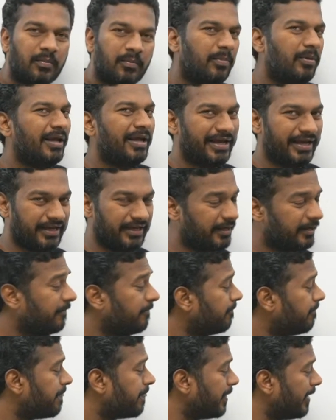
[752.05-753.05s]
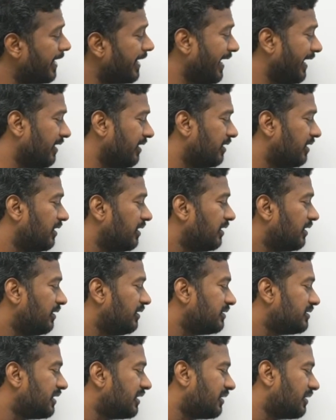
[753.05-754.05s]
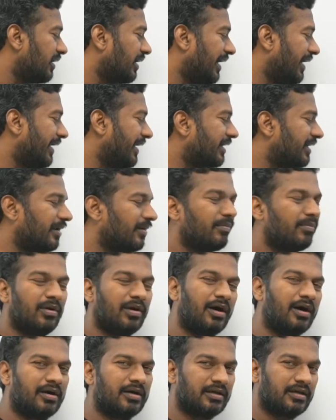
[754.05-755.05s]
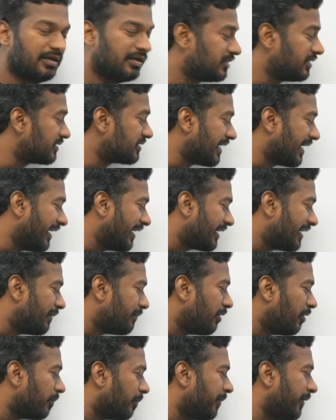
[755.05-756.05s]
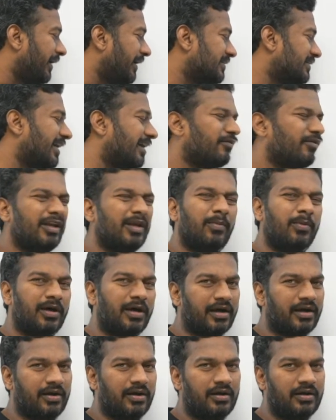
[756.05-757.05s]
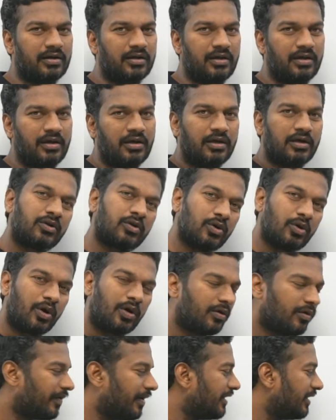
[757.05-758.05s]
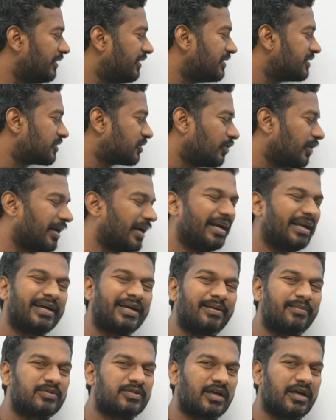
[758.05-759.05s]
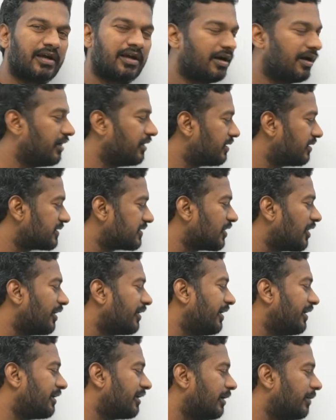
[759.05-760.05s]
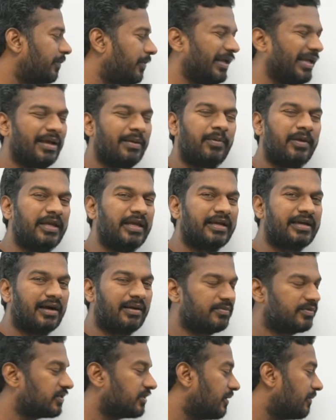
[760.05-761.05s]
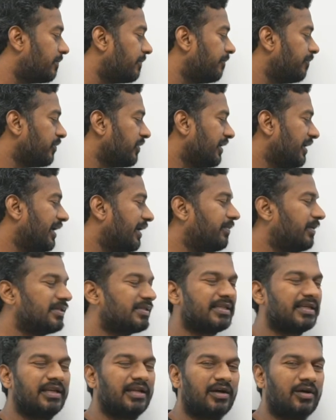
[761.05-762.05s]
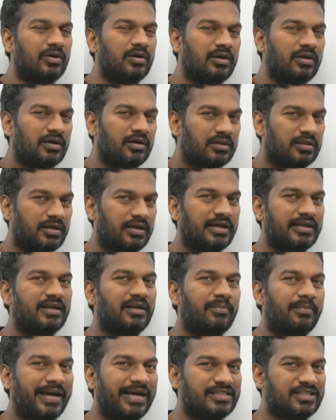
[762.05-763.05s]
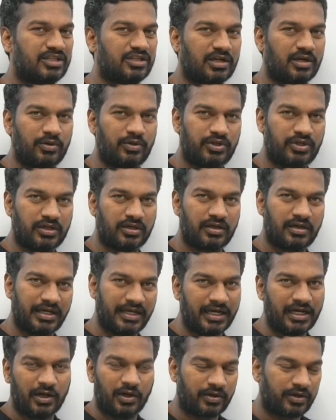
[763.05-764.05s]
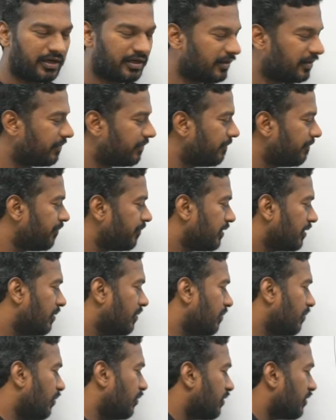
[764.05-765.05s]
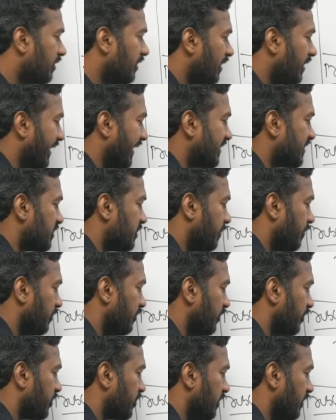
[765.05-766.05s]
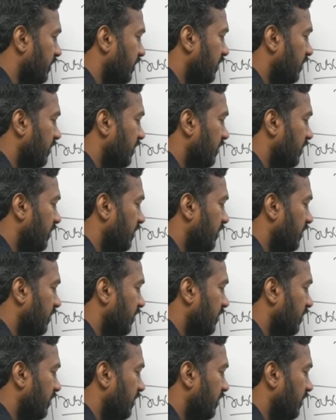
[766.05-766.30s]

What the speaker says: BAE, again, is it anagram, is this anagram of P is available or not? To know whether these 2 are anagrams or not, sort it up, ABE comes up, ABC now, that doesn't match it out here, ignore it up. Move to the next position.